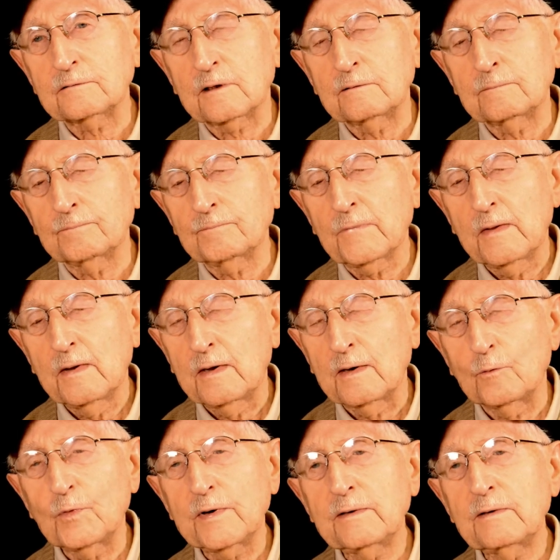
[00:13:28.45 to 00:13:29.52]
and if
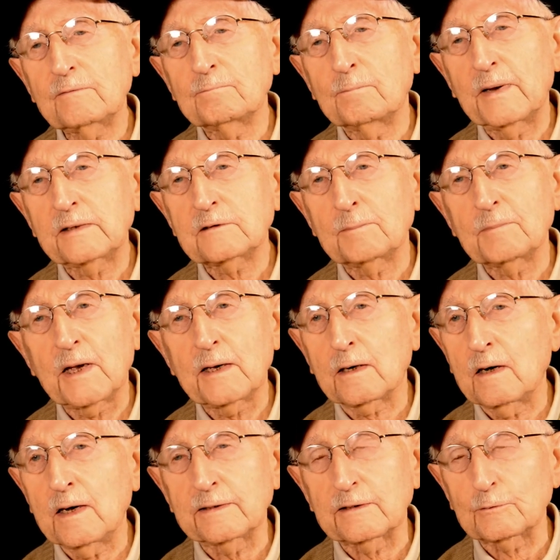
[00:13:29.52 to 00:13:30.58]
we met them head
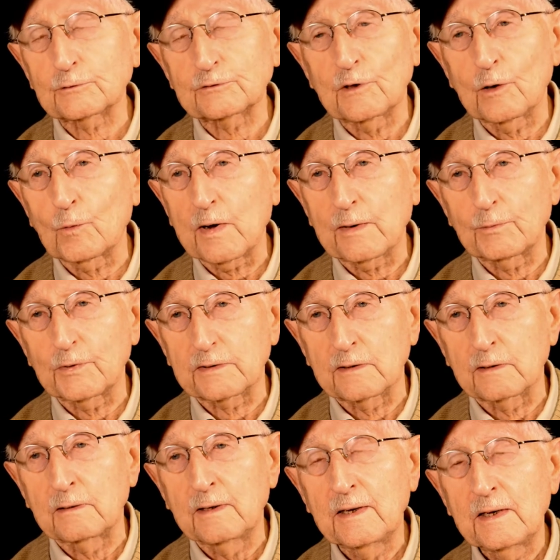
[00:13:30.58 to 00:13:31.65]
on, there was no way we were going
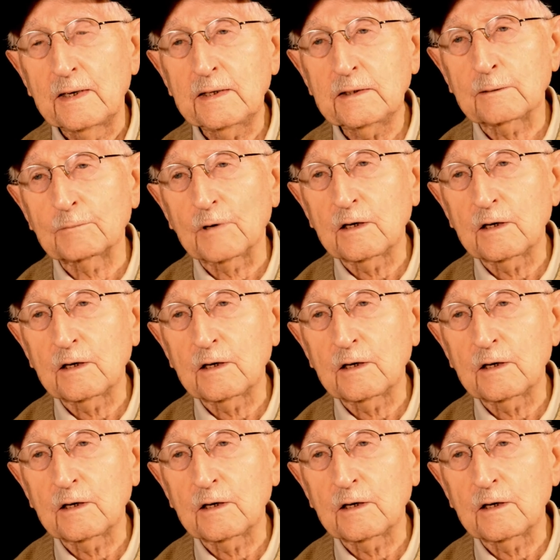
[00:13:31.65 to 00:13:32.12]
to hit them.